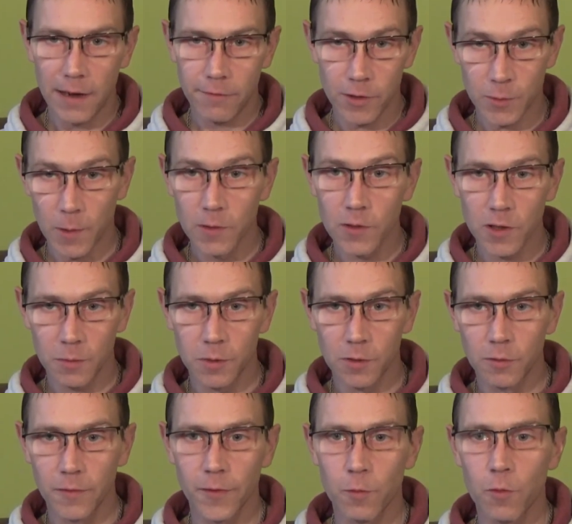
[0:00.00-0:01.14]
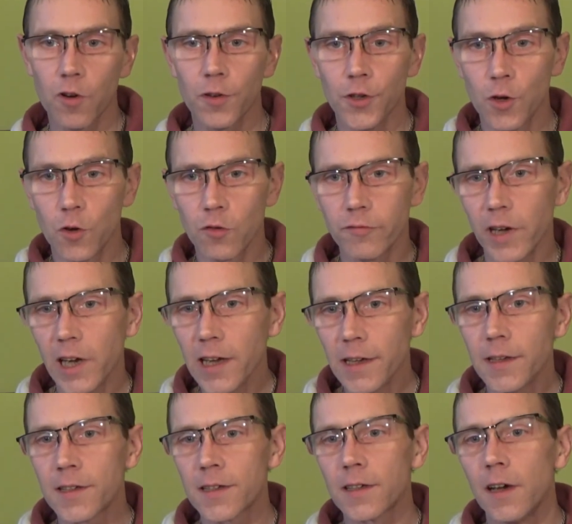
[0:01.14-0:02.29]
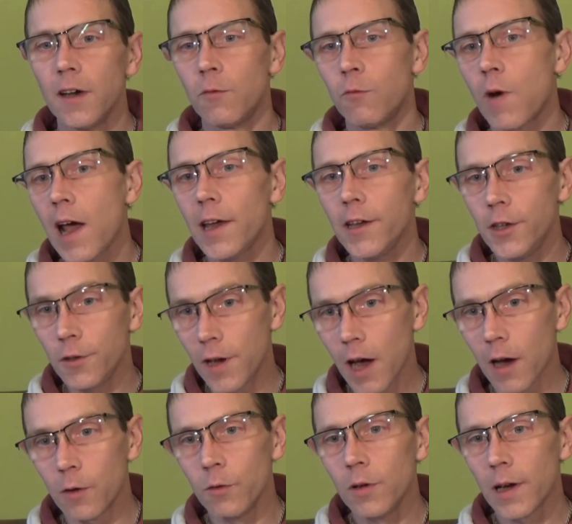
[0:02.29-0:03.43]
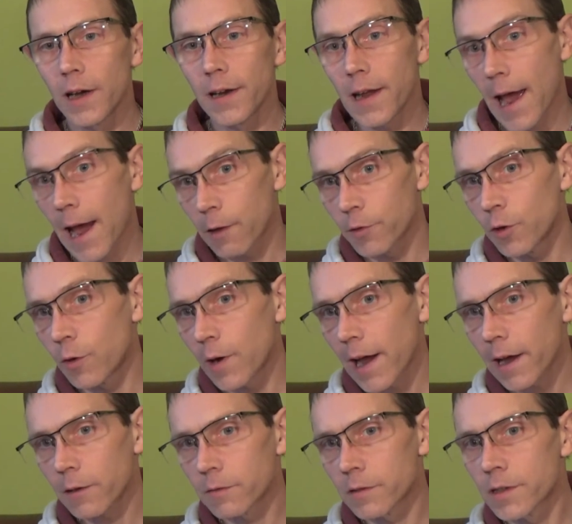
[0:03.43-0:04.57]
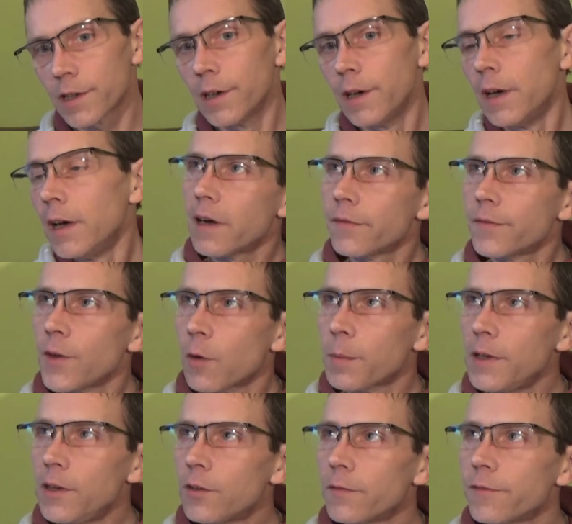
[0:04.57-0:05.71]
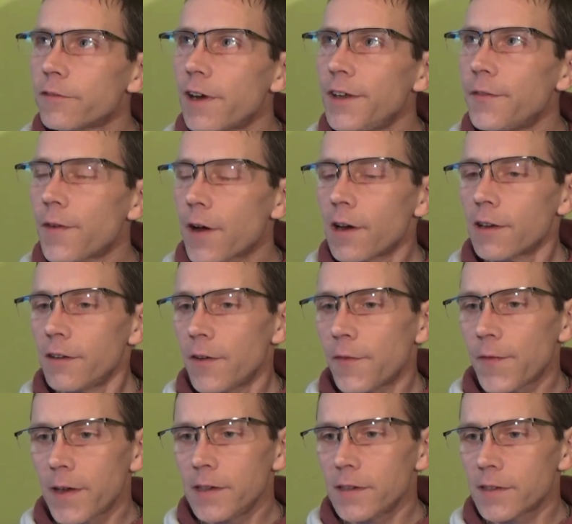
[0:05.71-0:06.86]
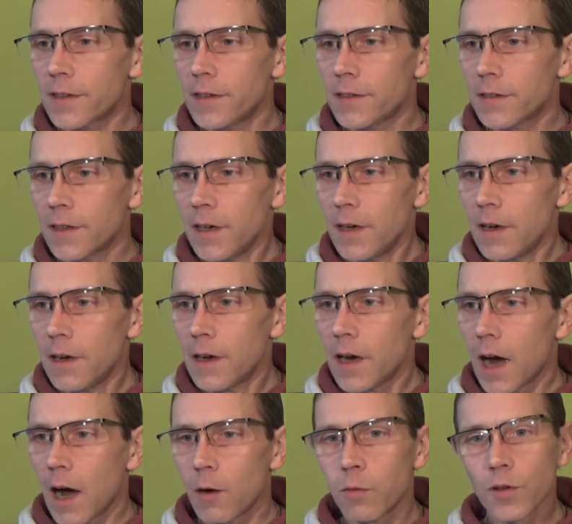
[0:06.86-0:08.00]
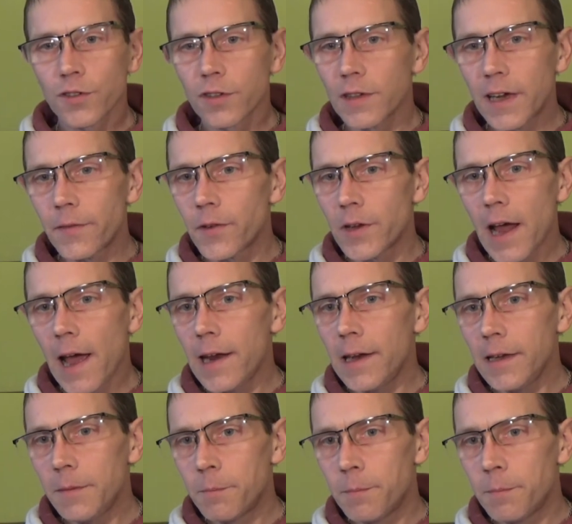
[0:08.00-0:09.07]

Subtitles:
responsible for what your release, where you go and how you're housed. I've not been done for any violent offences. I wasn't given any